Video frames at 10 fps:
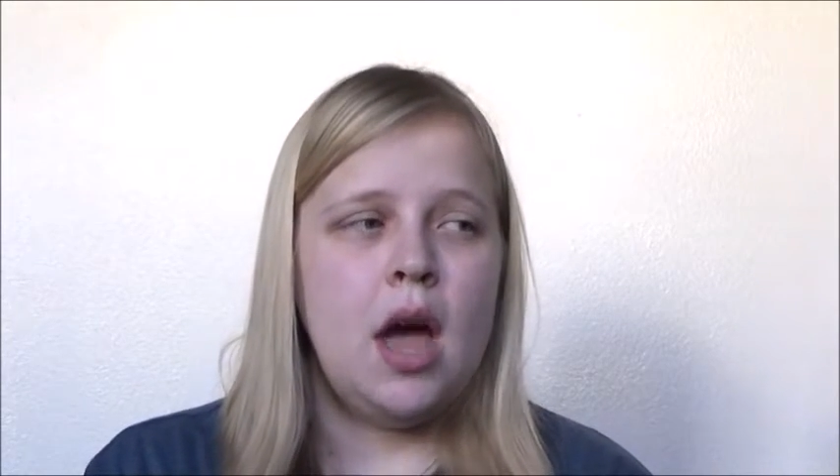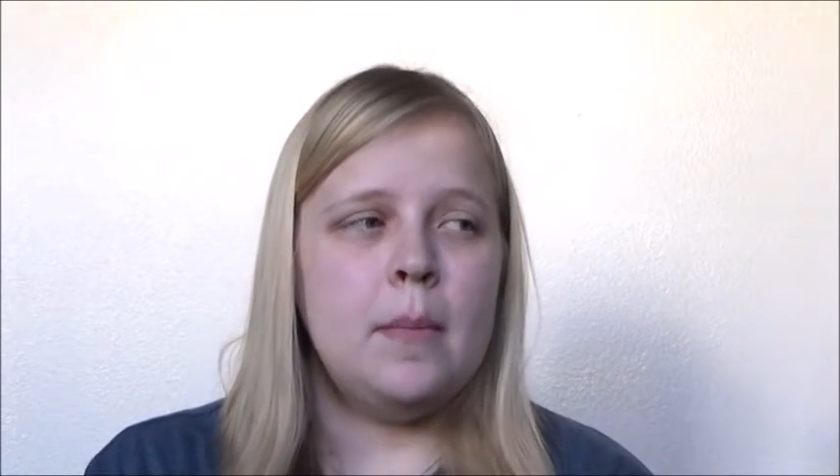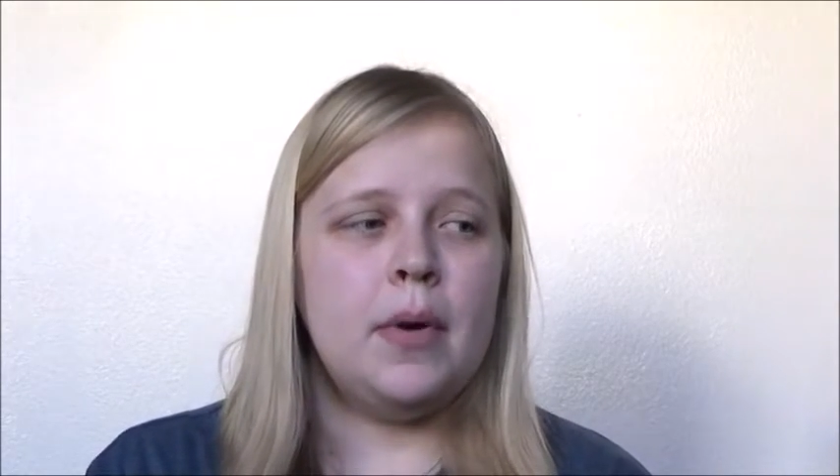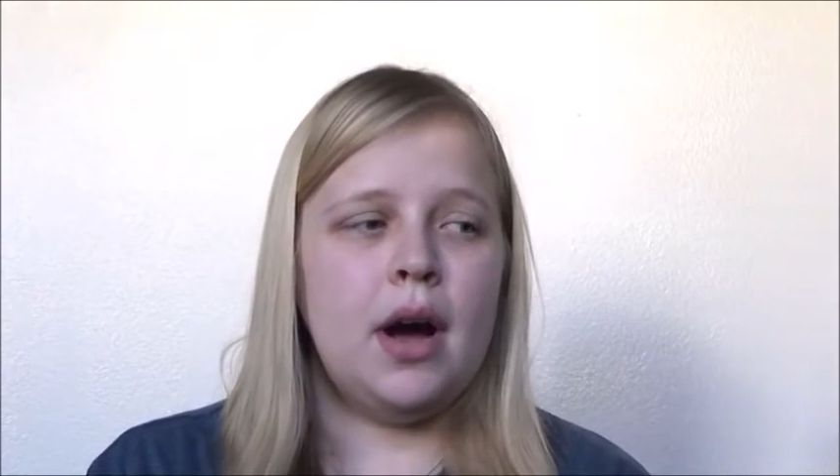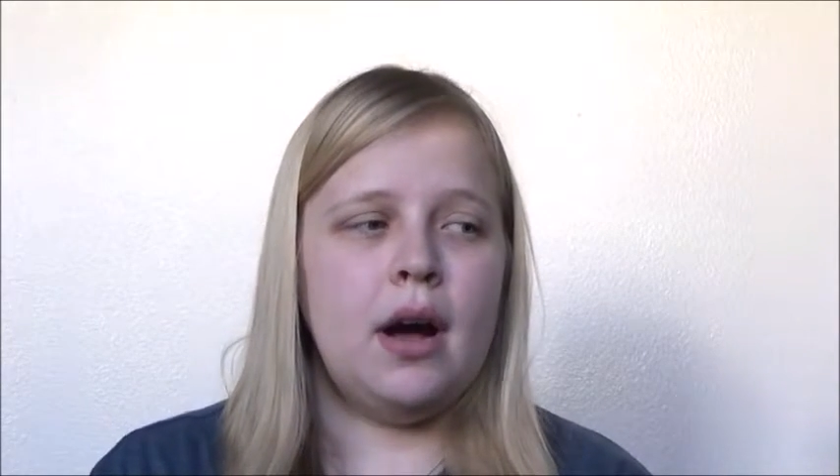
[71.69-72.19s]

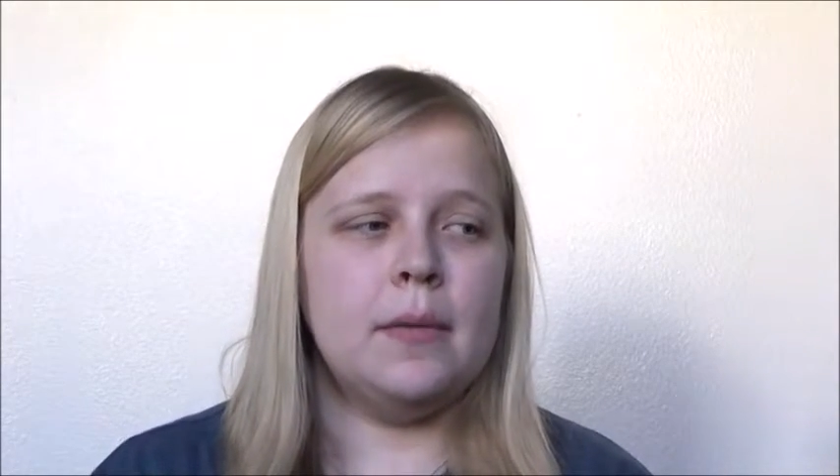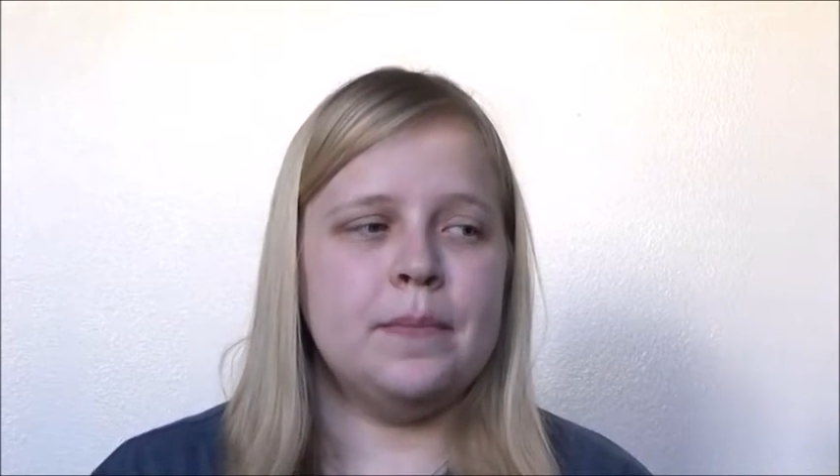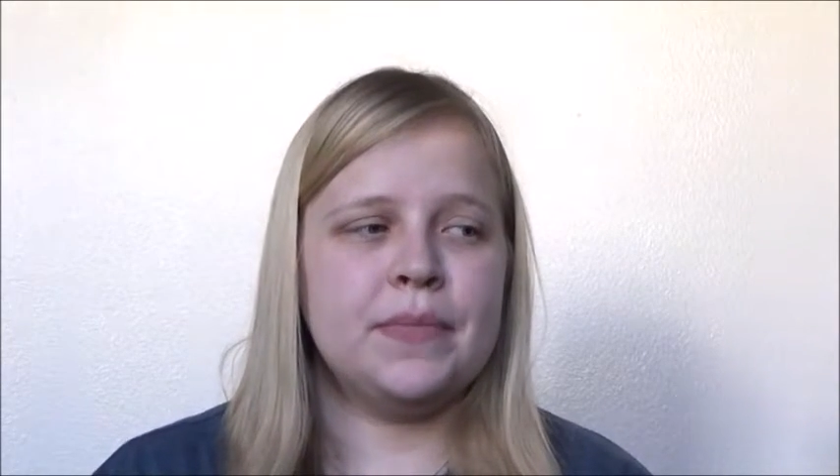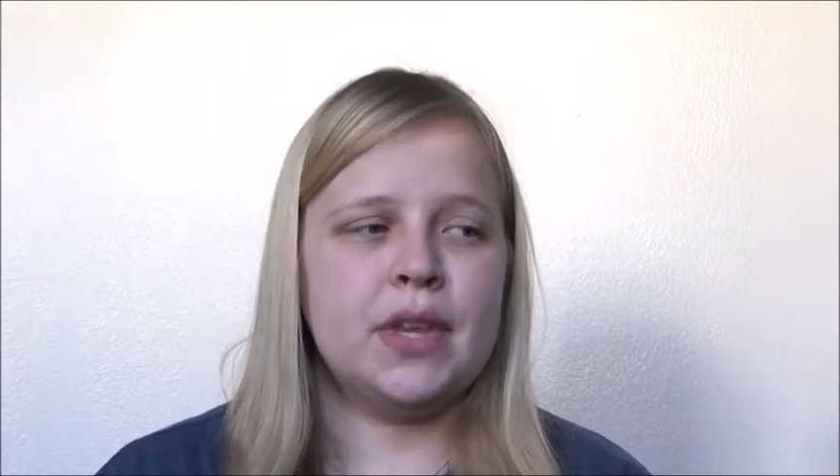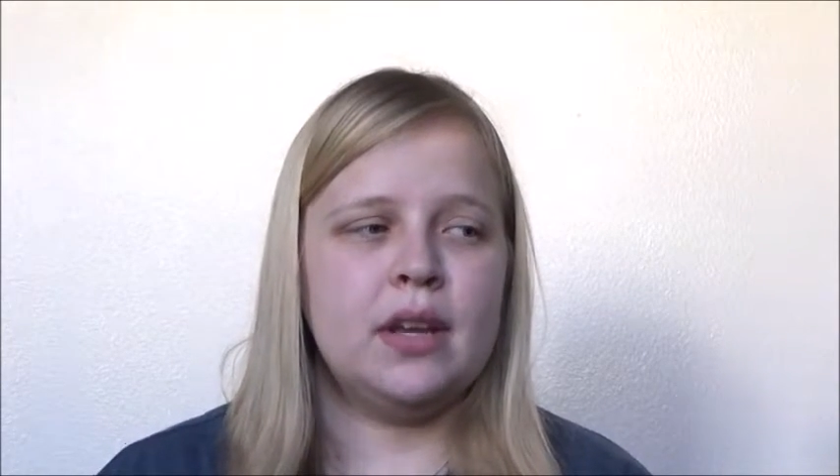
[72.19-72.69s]
but
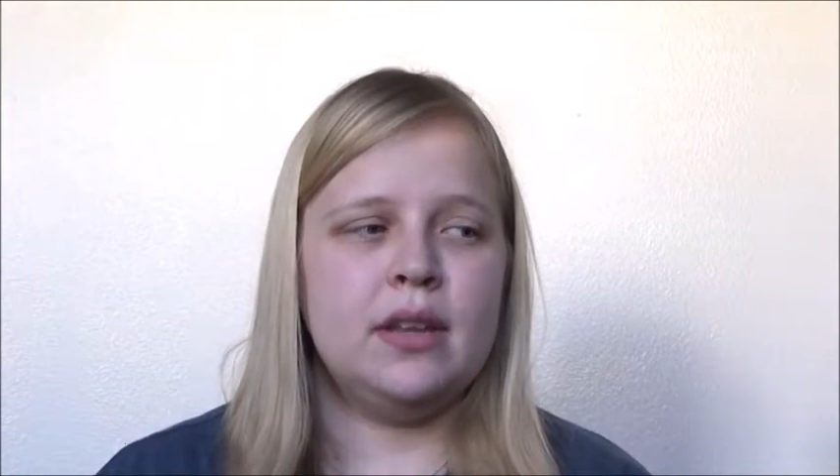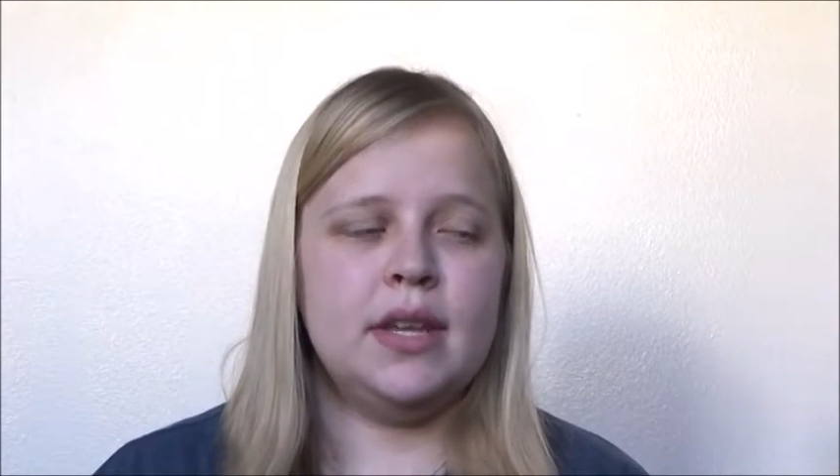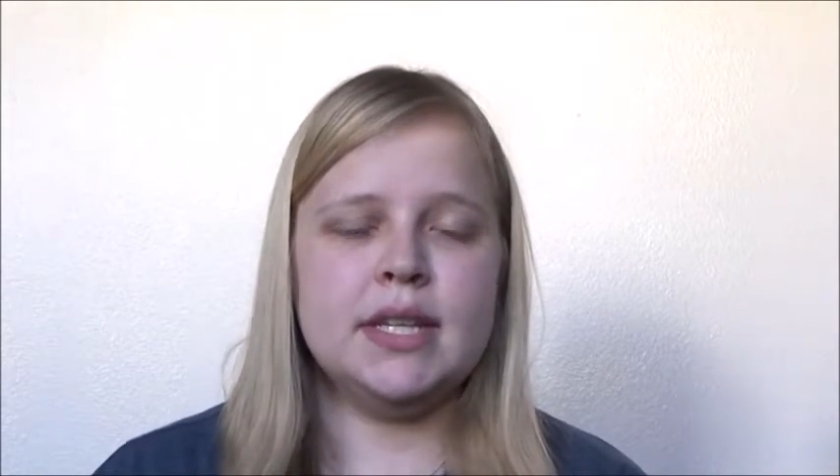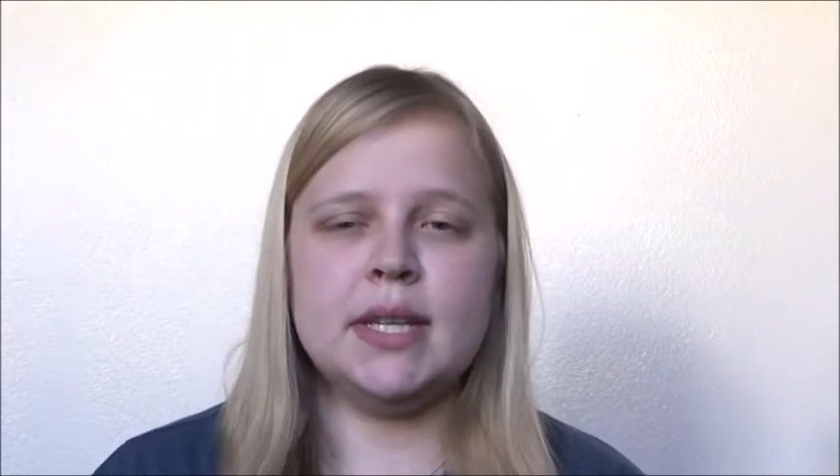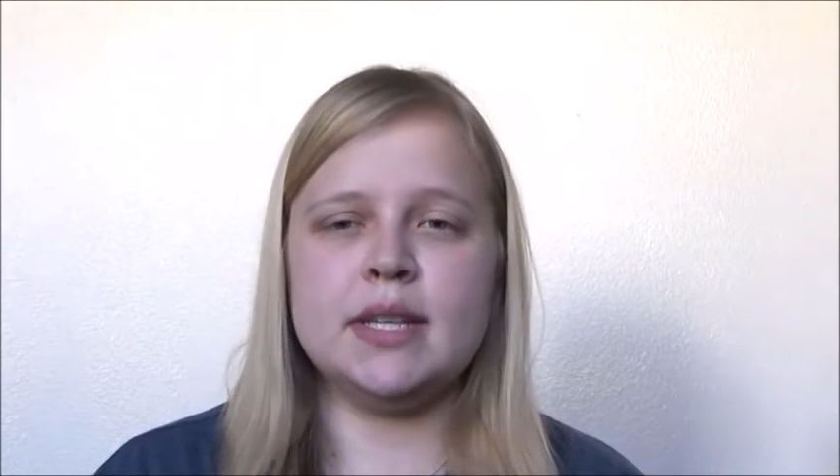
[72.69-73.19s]

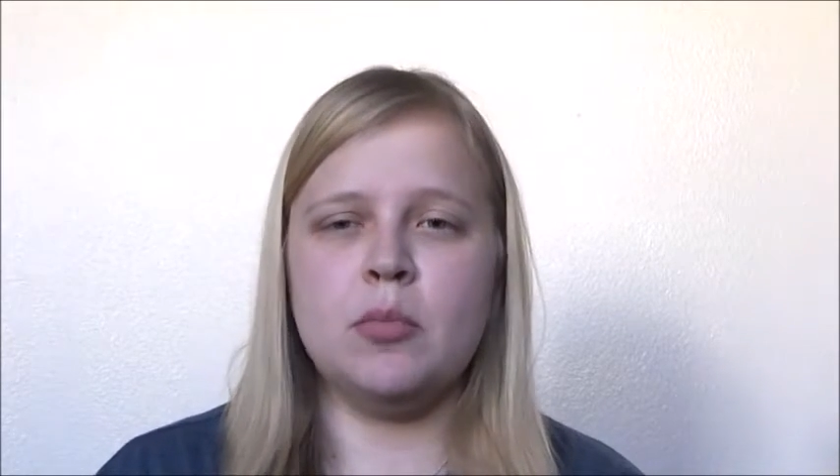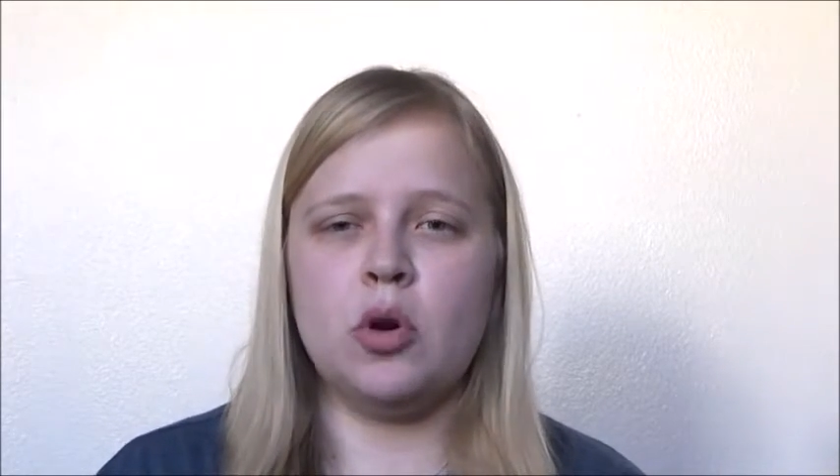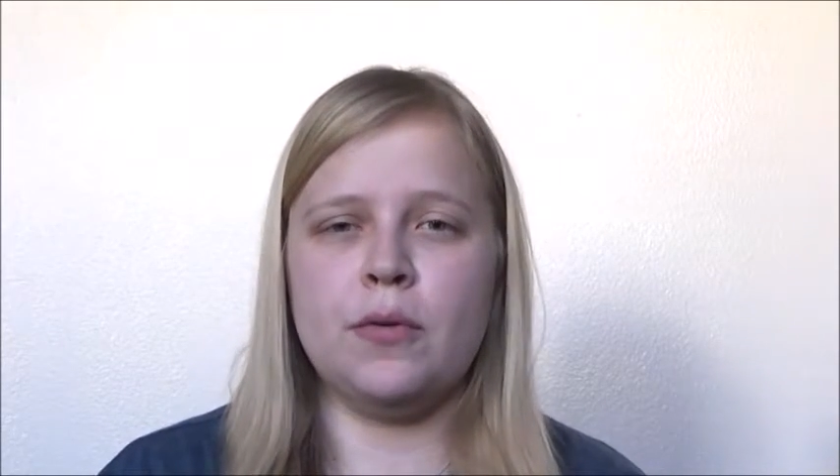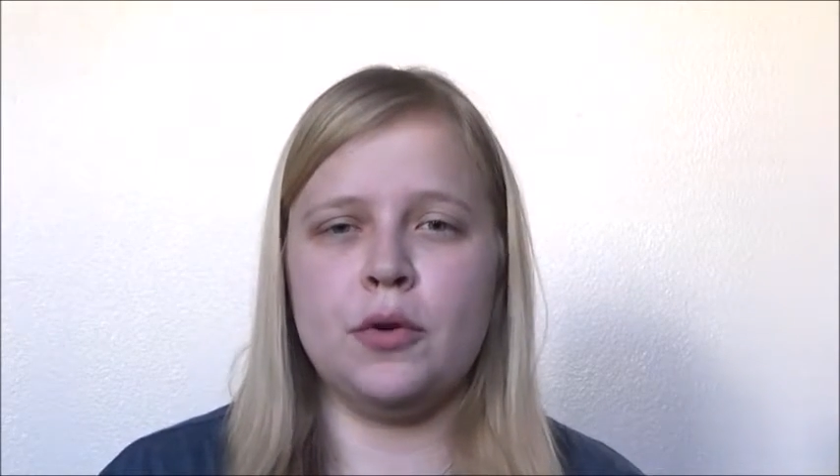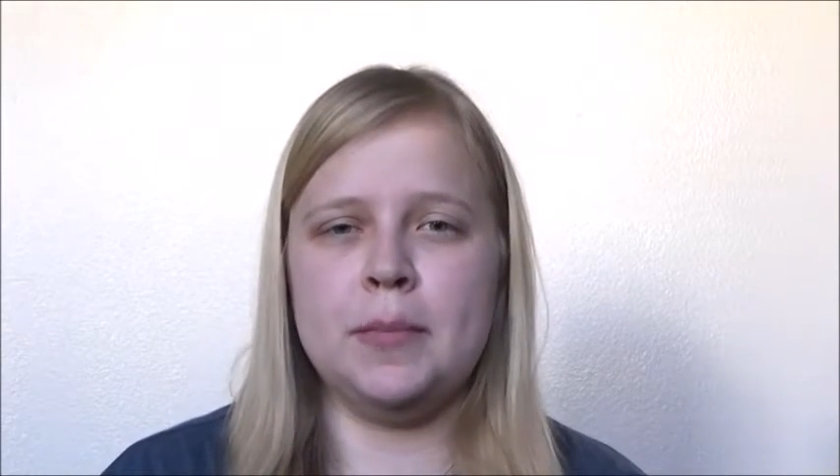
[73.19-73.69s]
this is more for